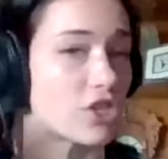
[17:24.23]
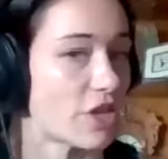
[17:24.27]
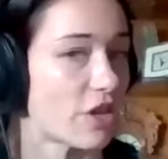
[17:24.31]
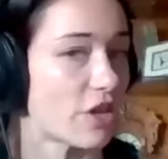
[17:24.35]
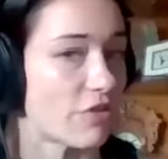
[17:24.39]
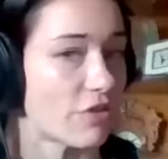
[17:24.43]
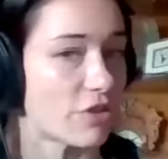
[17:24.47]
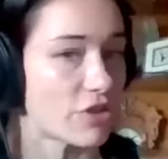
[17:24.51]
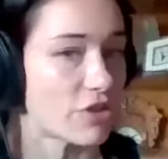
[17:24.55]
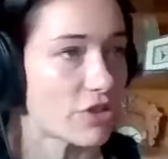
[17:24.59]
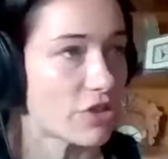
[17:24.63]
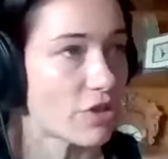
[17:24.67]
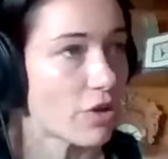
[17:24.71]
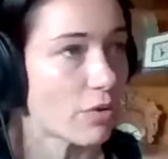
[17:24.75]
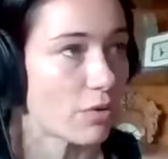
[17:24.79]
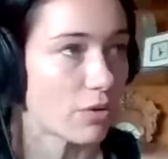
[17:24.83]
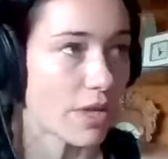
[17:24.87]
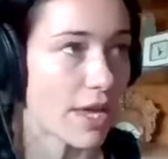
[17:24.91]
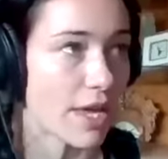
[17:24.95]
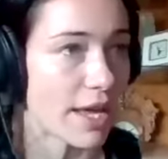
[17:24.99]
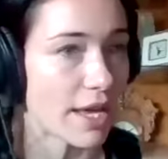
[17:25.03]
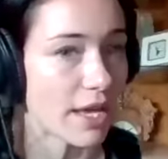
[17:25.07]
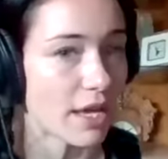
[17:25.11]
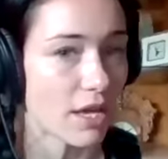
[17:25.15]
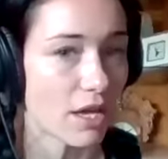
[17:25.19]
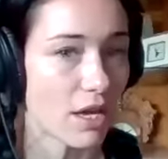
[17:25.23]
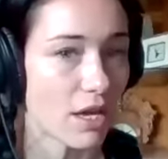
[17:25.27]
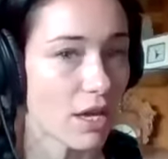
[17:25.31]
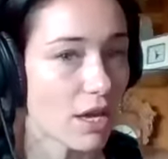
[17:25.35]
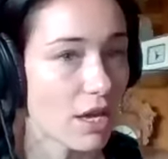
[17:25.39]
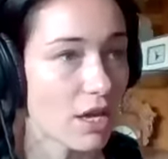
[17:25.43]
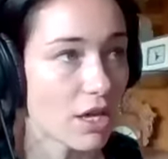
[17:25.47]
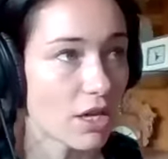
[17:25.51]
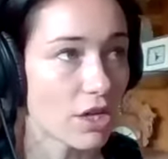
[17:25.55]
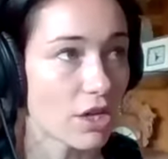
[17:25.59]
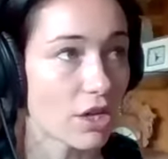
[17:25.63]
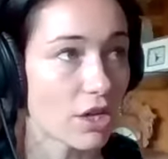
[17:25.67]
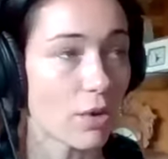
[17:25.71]
And there's no like,
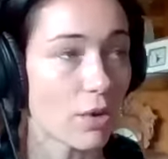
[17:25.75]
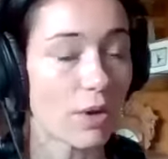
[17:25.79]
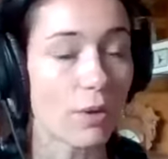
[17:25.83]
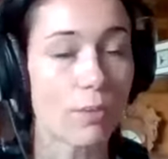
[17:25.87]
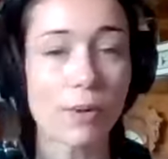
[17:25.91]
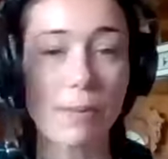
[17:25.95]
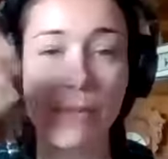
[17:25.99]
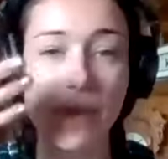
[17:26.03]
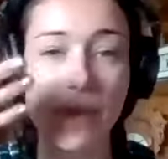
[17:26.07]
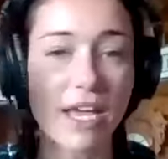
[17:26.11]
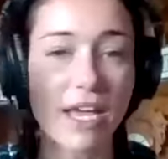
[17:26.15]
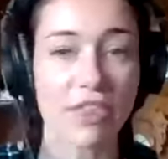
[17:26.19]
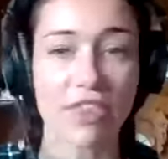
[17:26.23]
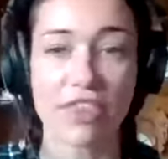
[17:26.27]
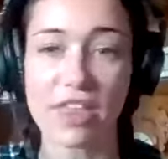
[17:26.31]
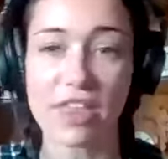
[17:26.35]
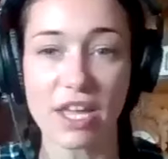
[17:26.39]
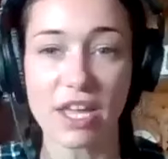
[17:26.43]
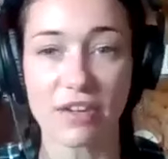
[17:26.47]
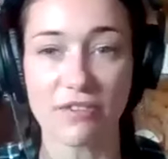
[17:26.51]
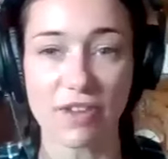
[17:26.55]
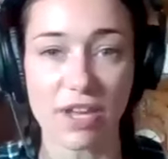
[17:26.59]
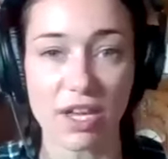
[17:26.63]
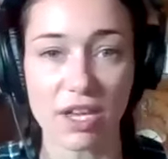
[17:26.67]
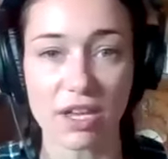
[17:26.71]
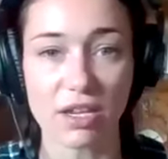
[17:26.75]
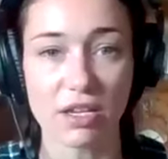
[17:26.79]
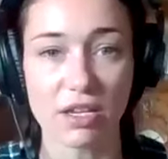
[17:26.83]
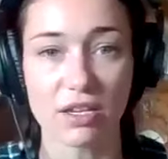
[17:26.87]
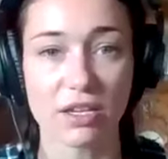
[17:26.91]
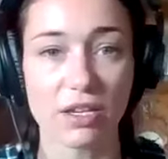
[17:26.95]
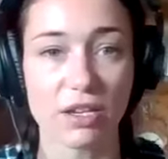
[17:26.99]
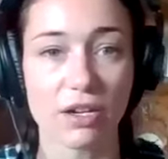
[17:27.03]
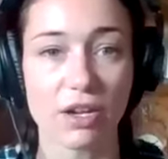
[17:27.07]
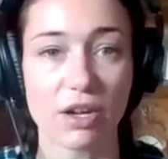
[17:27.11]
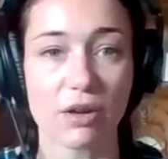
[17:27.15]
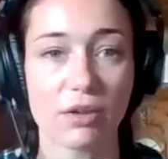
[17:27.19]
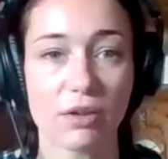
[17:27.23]
and we make a thing of it.
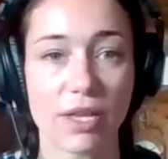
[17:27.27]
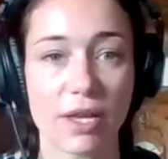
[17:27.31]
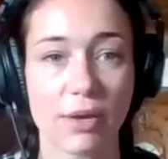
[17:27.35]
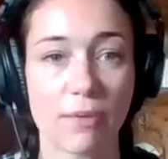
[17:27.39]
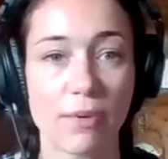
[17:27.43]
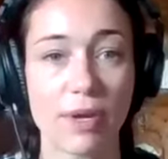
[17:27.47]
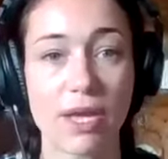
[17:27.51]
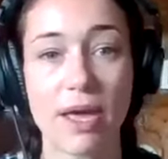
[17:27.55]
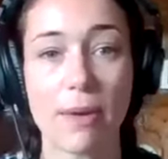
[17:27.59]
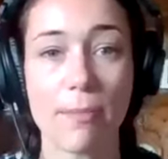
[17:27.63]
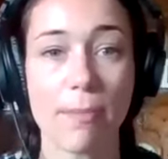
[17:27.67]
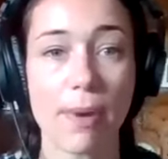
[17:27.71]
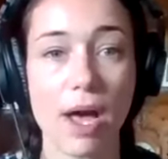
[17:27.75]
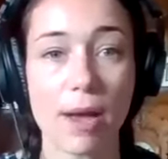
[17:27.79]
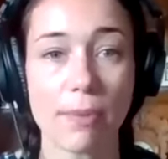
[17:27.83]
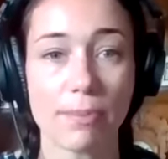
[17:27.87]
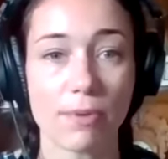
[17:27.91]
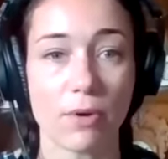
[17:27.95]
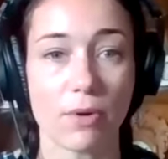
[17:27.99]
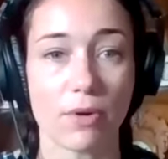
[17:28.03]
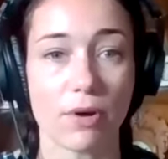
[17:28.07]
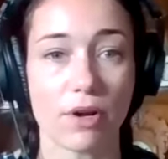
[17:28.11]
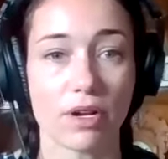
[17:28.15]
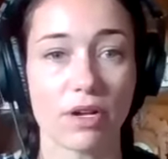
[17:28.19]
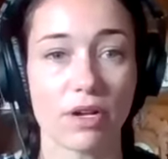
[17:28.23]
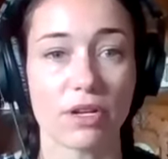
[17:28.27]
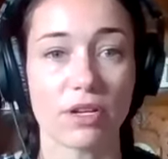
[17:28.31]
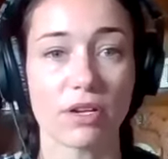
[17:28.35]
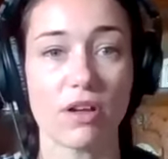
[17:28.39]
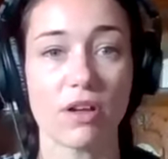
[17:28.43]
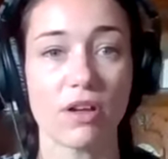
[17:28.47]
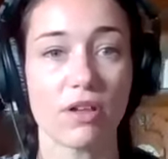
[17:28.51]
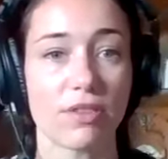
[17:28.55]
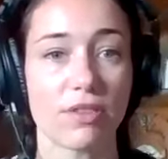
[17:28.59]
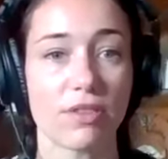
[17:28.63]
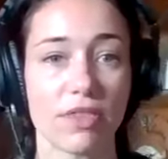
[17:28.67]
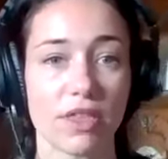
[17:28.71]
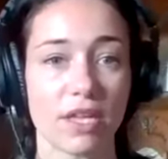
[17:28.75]
We get popcorn and all that.